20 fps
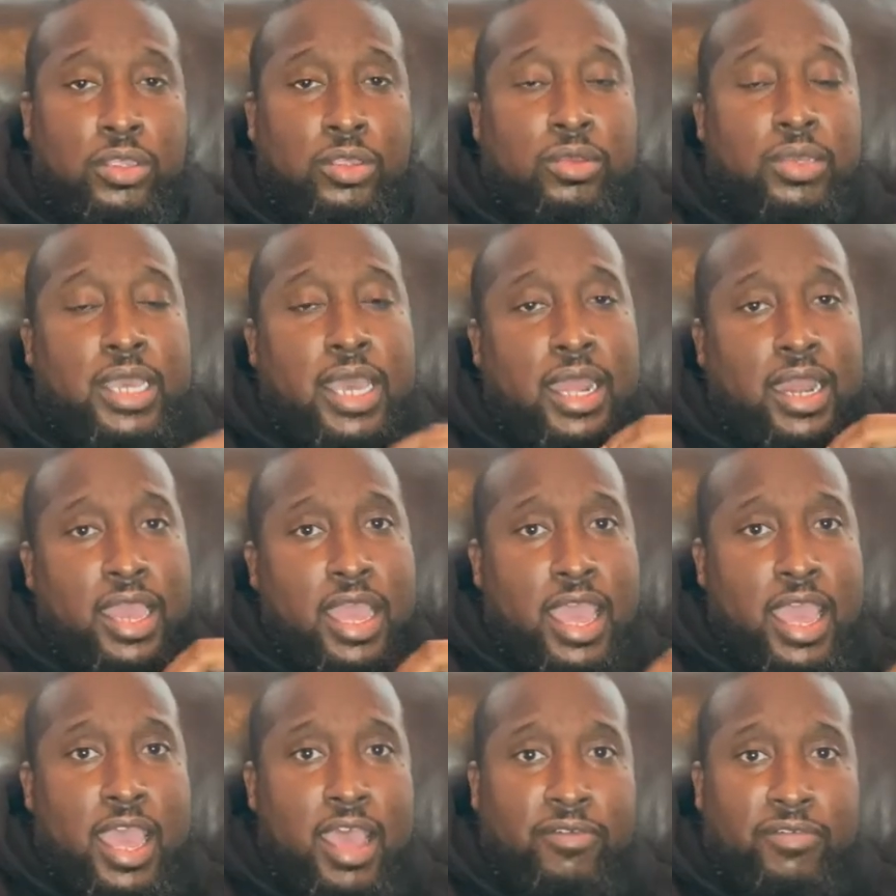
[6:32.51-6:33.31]
You got
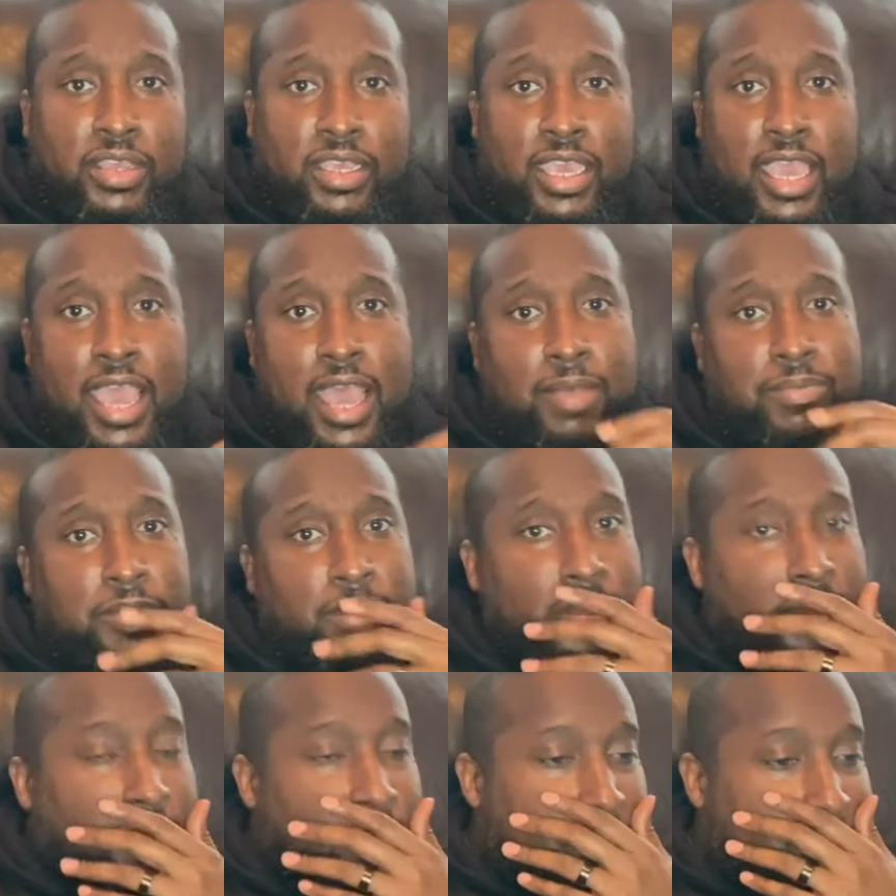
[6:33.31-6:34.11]
to have a
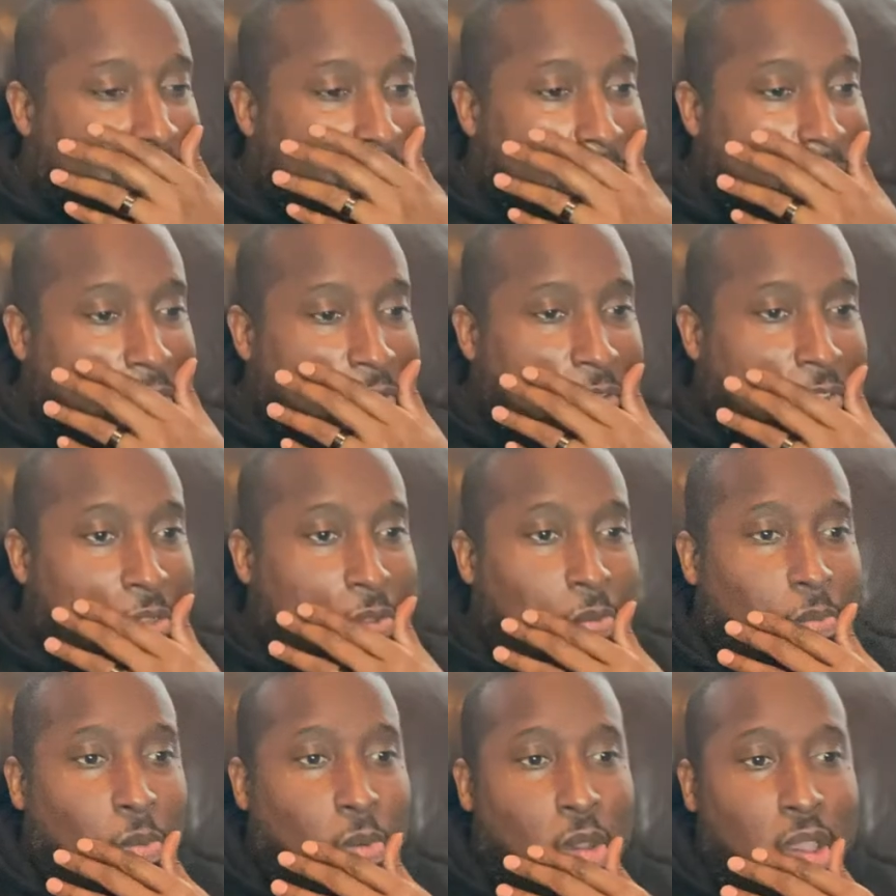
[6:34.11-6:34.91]
captain,
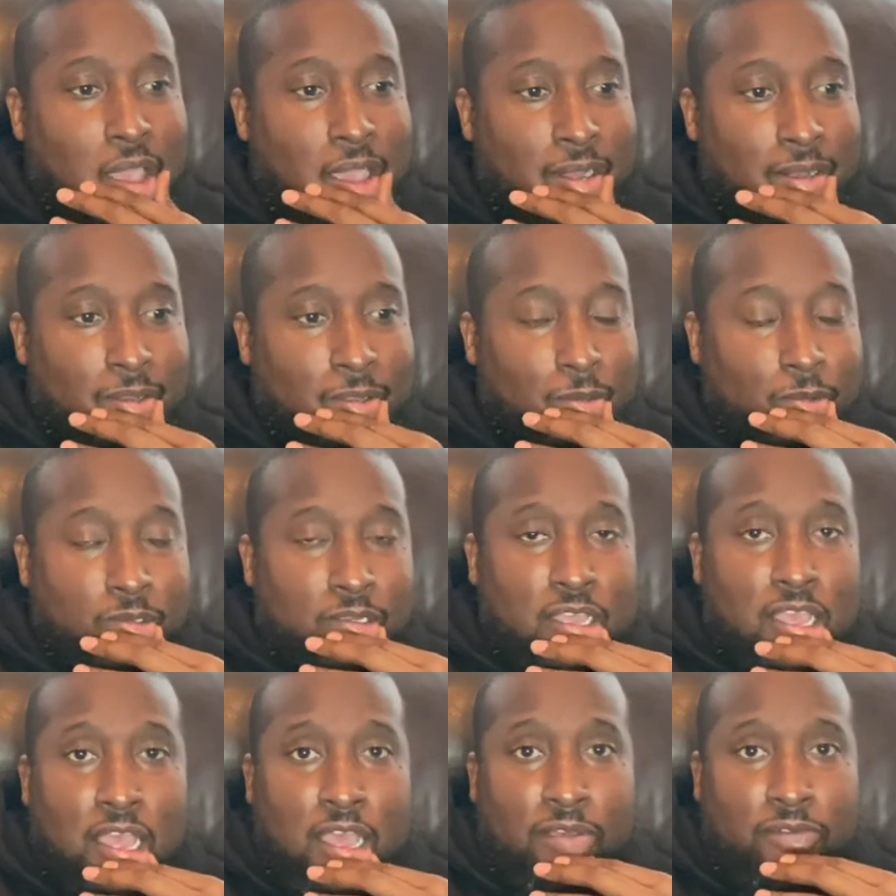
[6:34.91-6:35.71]
someone
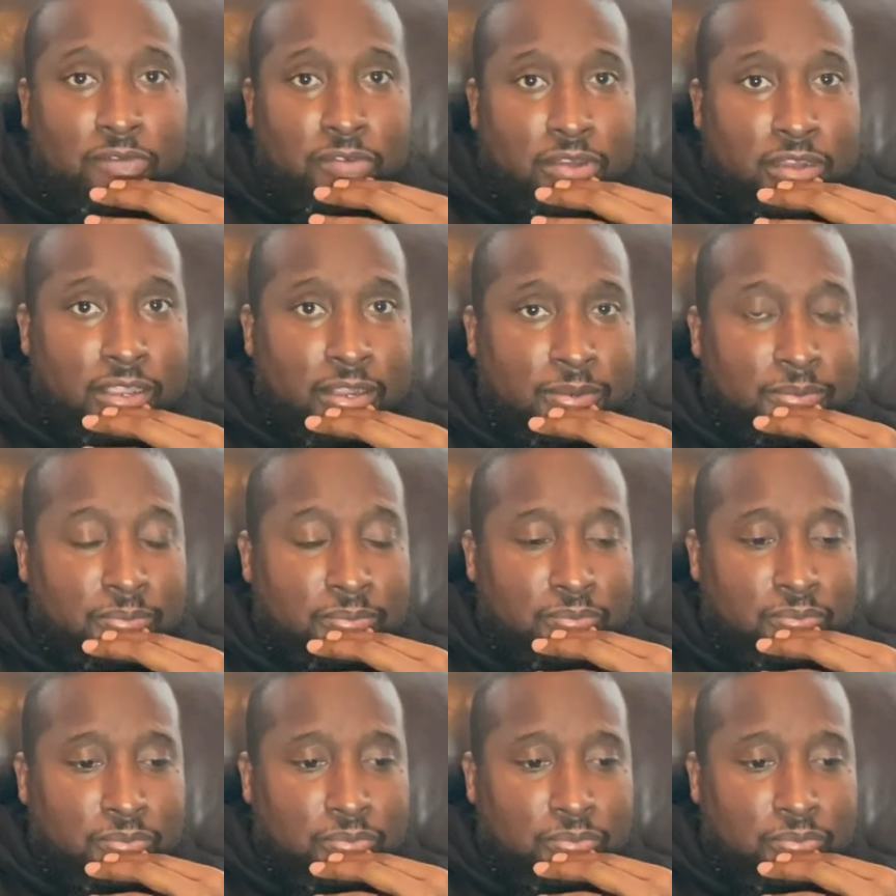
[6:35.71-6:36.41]
who's confident